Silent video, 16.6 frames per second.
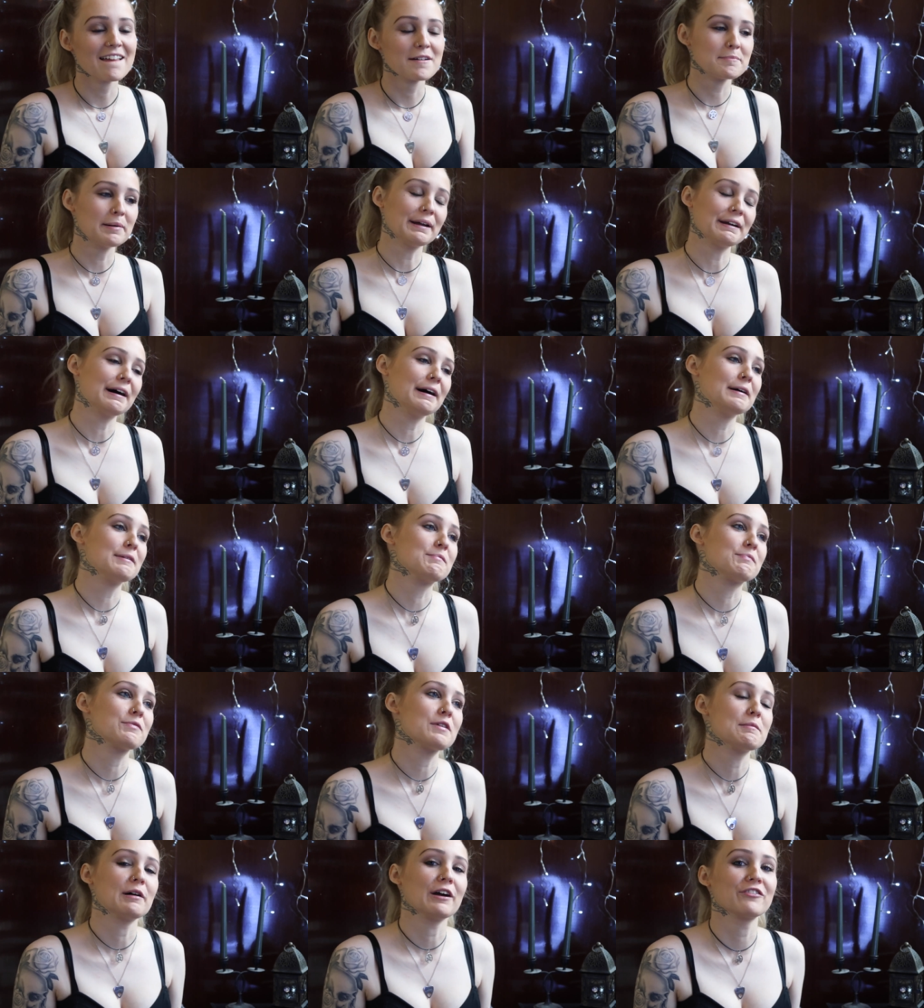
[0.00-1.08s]

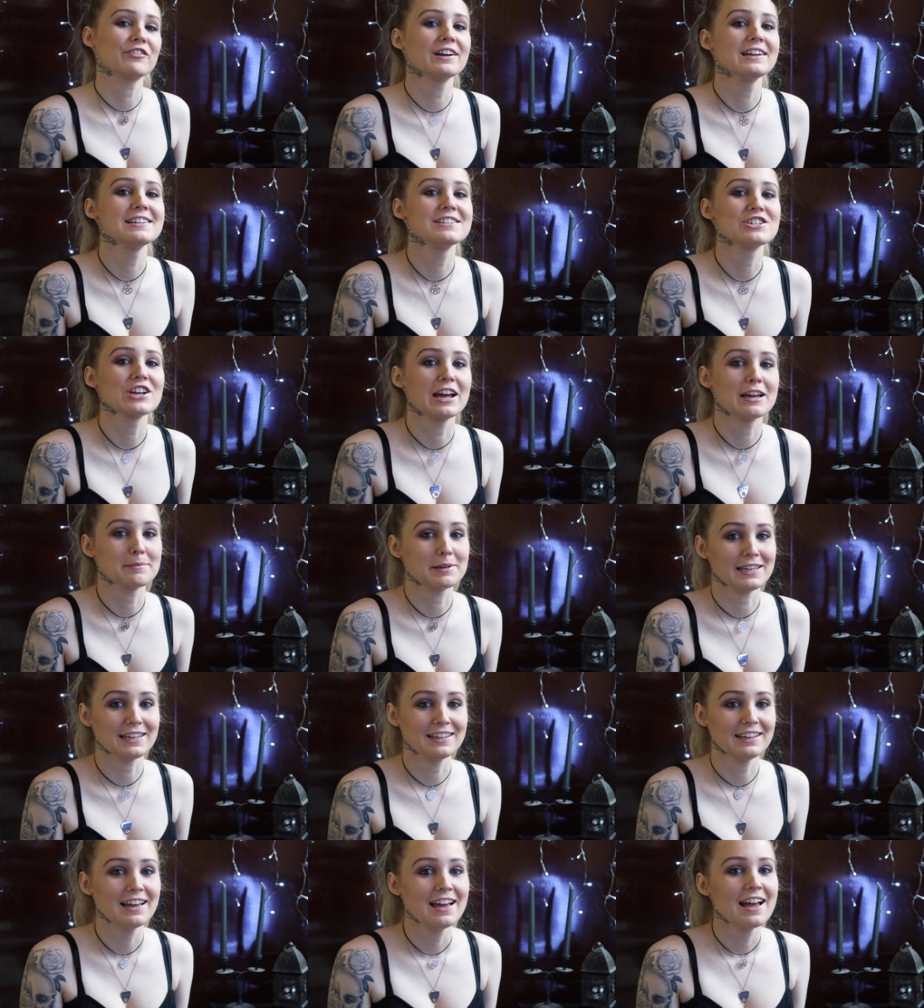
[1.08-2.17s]
But my friend
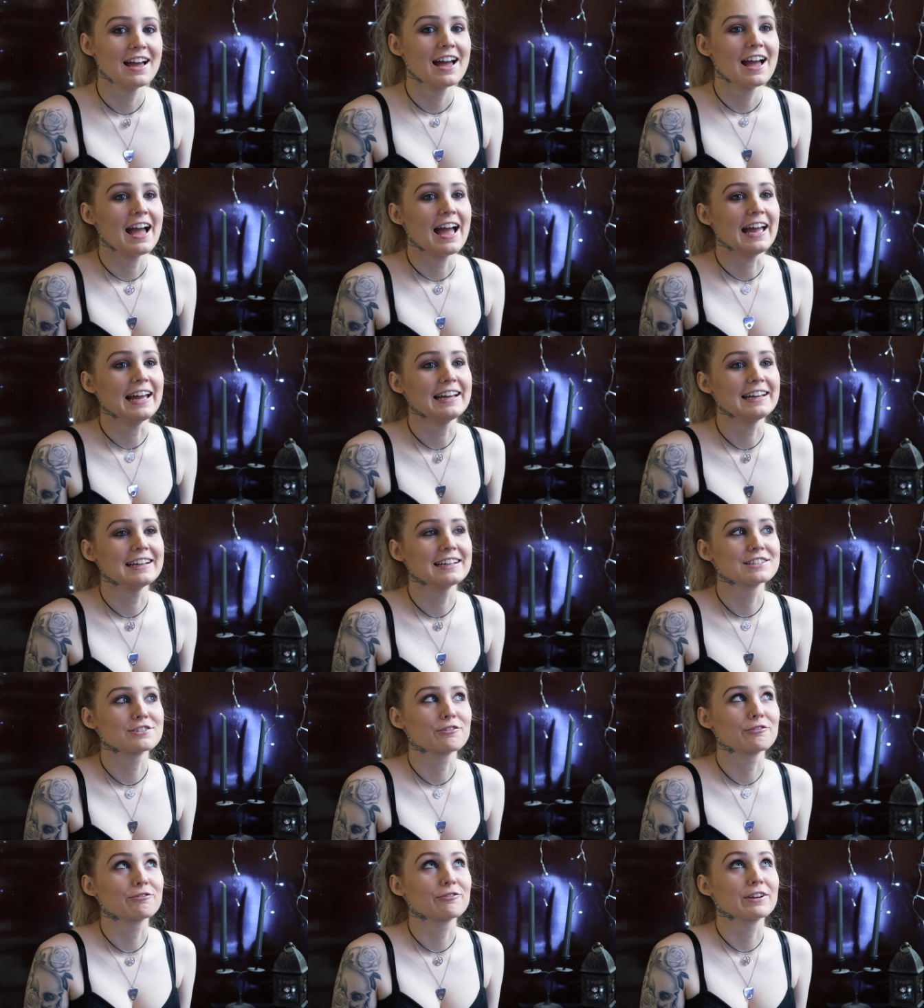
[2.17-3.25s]
Jamie, he is
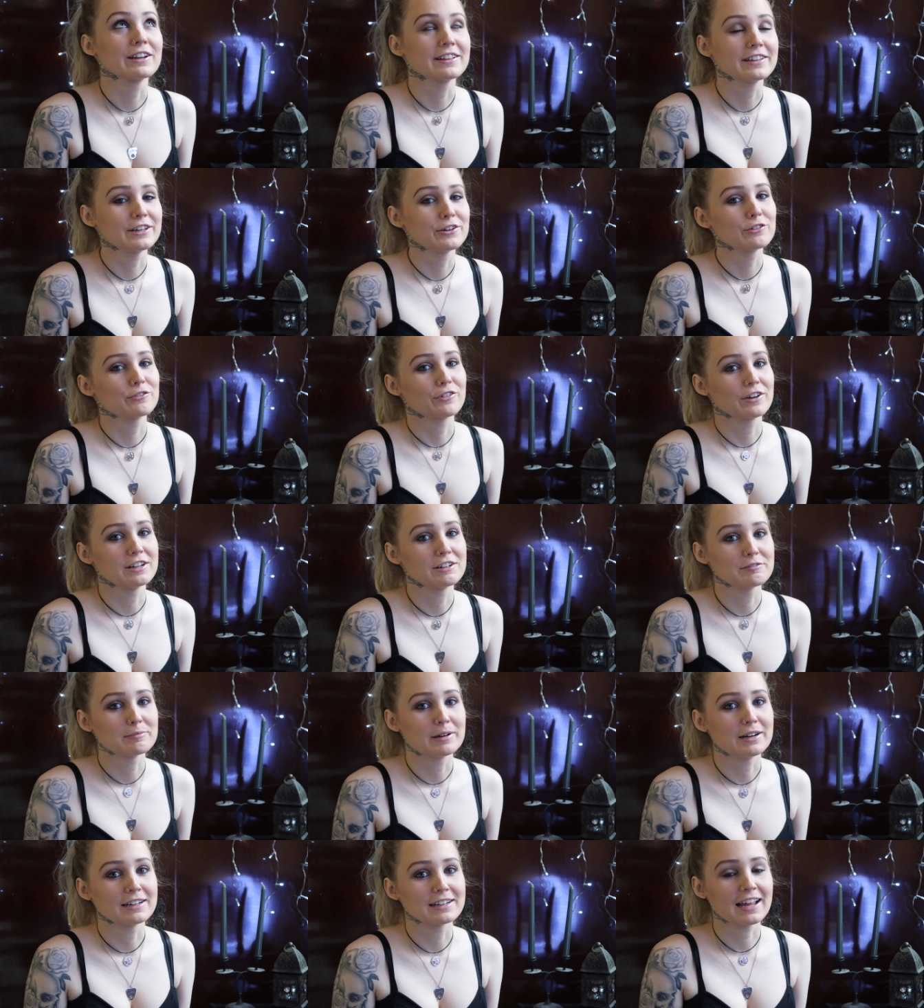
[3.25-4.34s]
a really good friend of
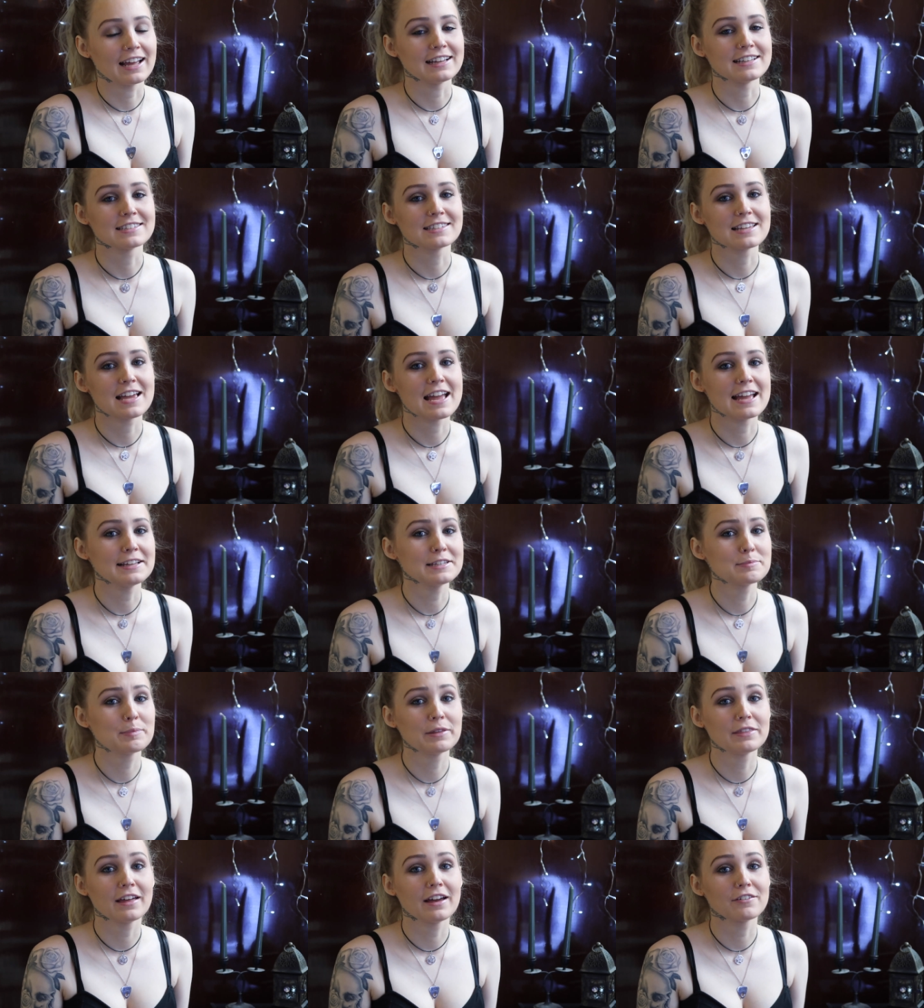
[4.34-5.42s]
mine. He's
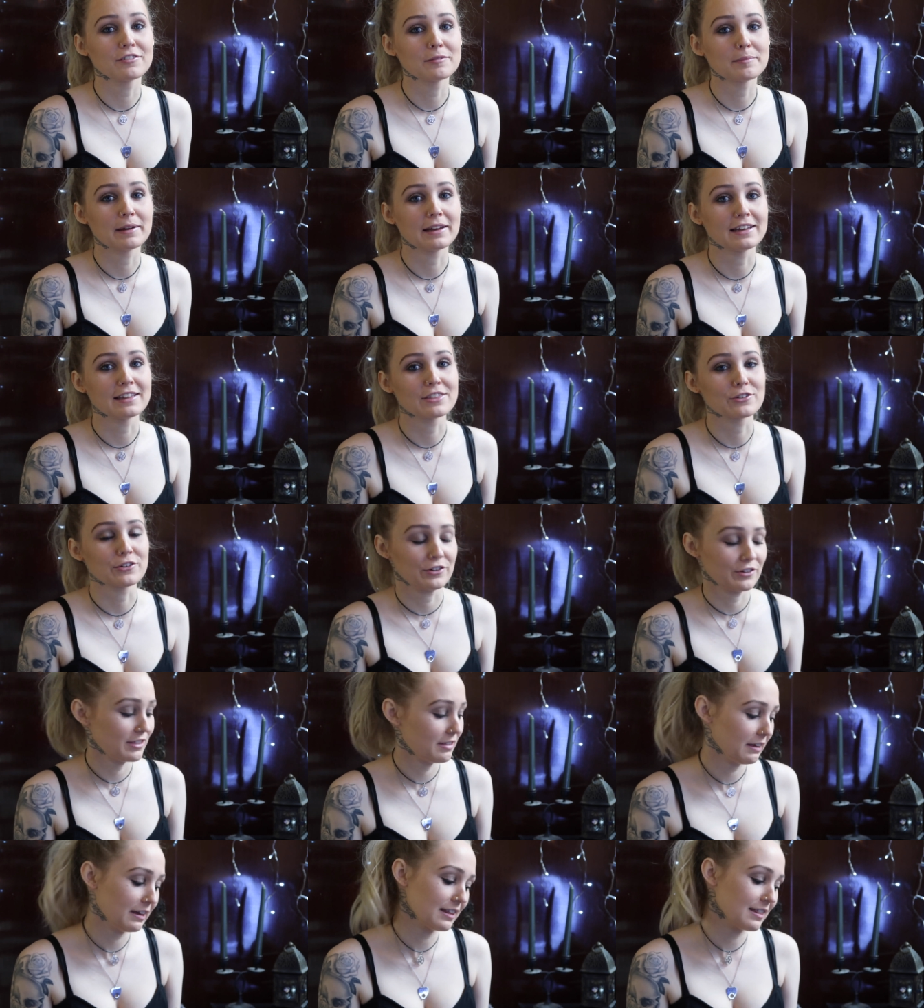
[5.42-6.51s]
been there for me through
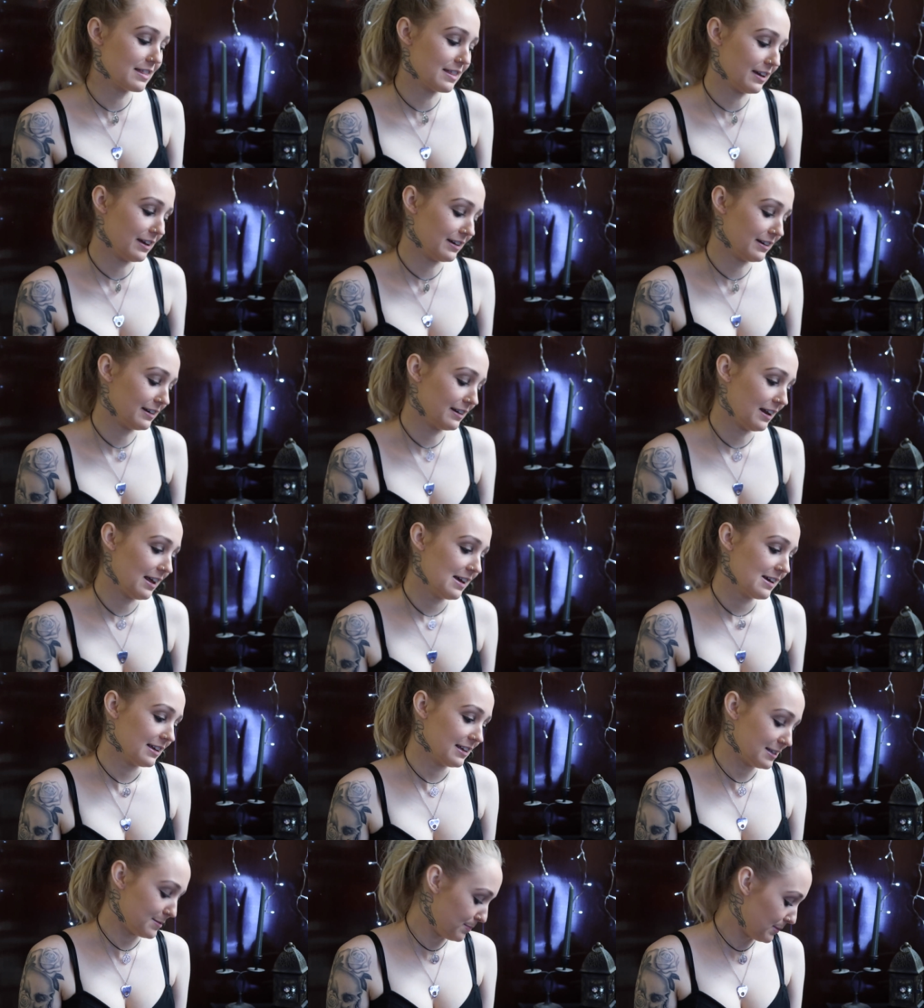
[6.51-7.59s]
thick and thin.
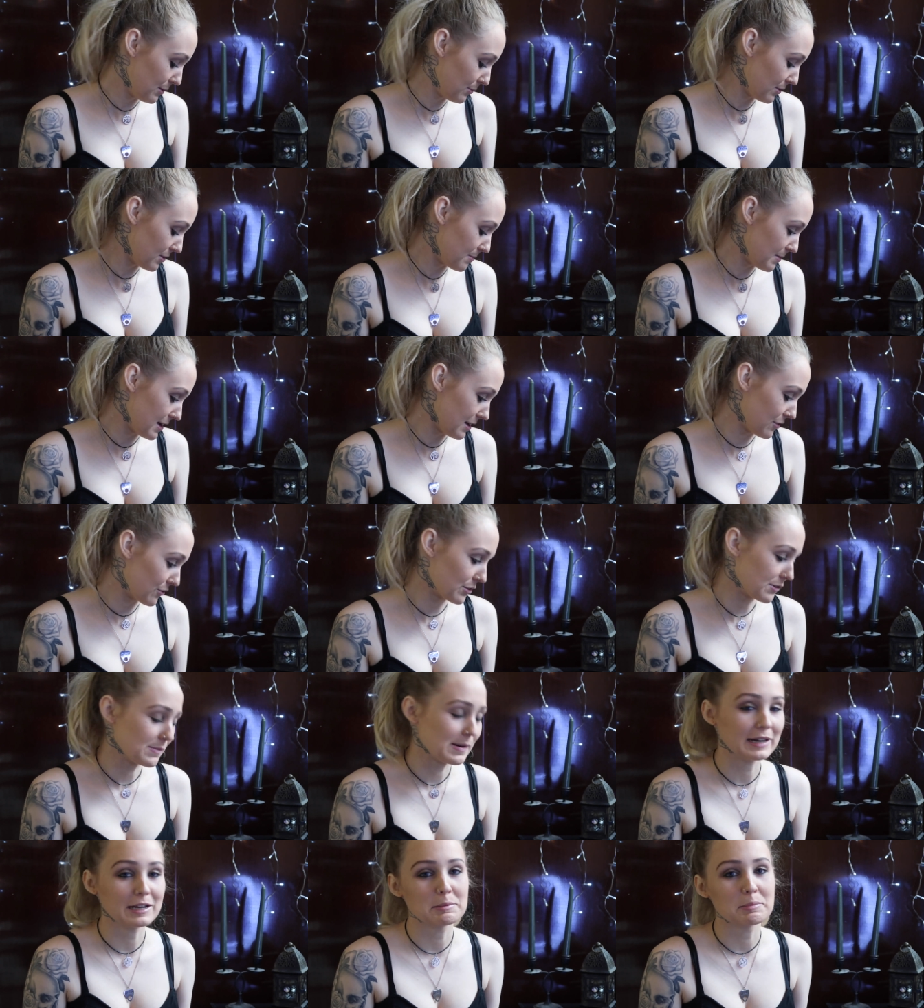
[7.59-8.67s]
He's been with me through
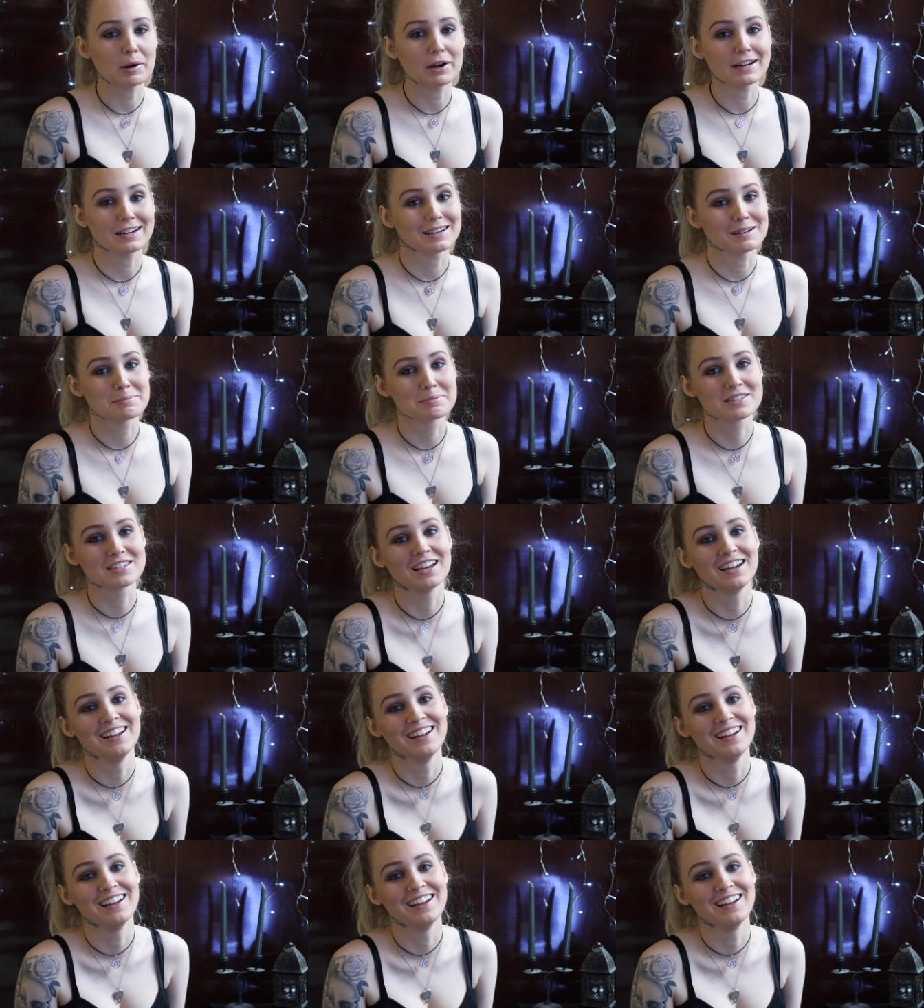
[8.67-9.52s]
many breakups.